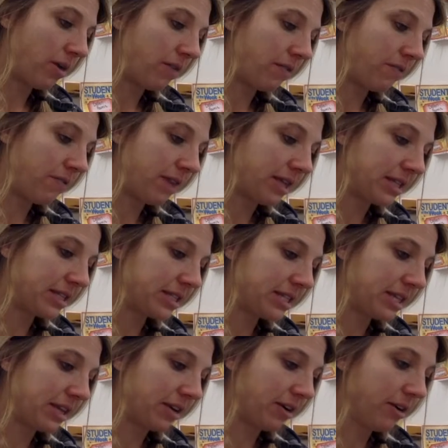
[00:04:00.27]
it fits
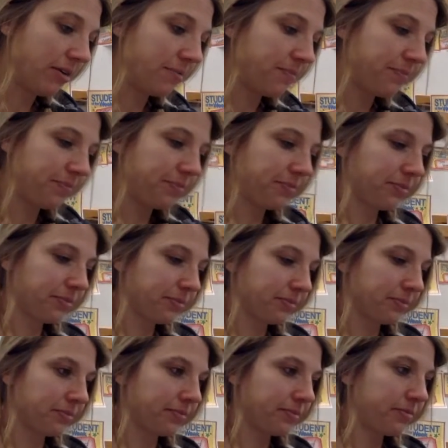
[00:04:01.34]
here.
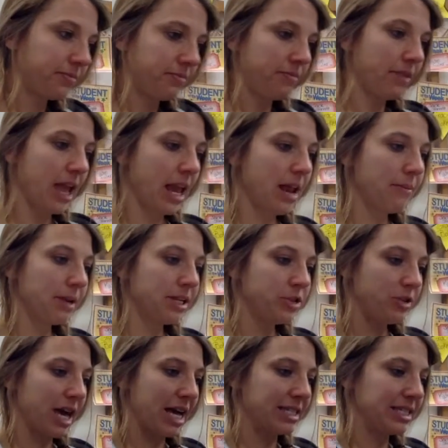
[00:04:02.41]
And I'm going to
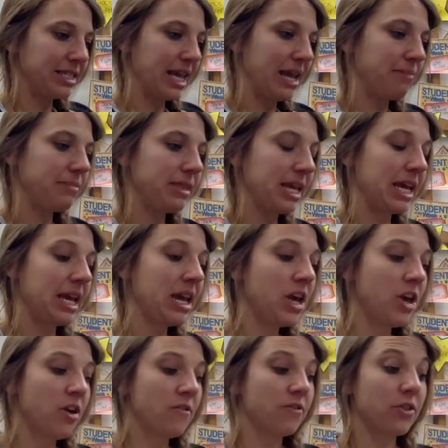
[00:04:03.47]
do that same thing
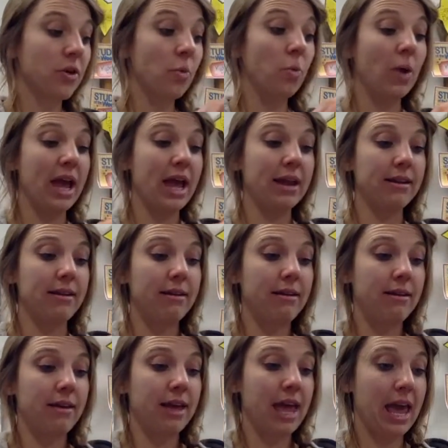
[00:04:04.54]
for the when,
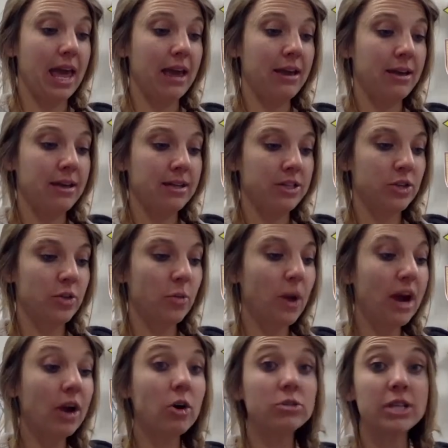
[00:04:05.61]
okay? So the
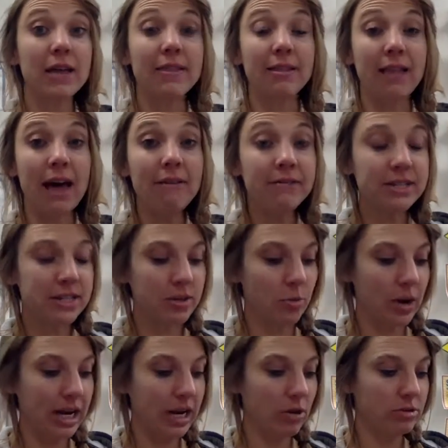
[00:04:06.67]
where goes on the left, the
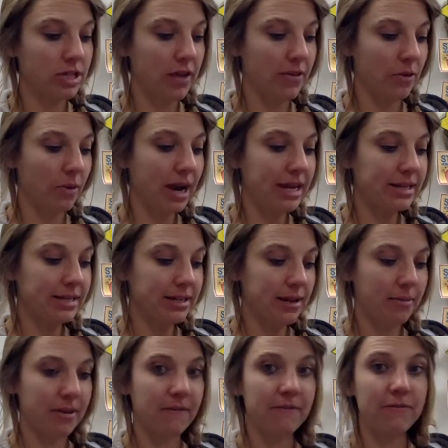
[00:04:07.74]
when goes on the right.
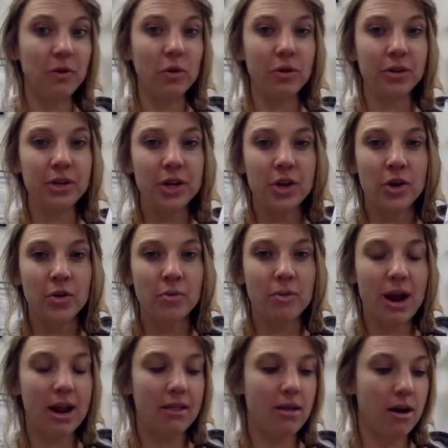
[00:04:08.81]
I'm going to fold
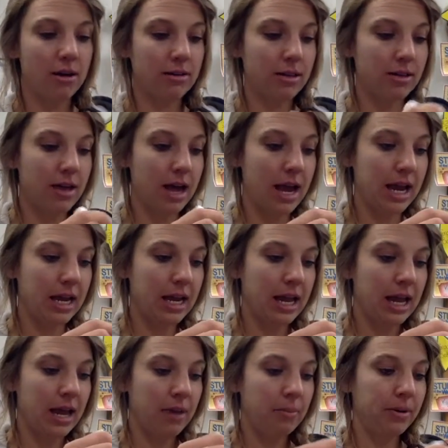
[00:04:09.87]
right along the line,
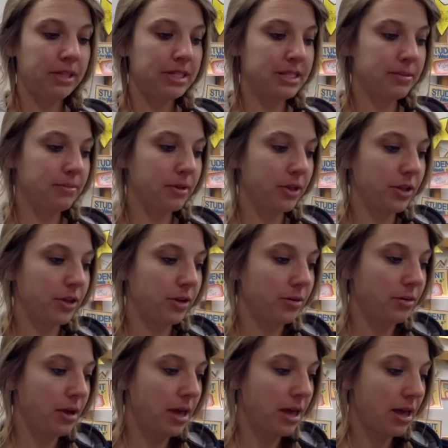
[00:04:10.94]
put some glue,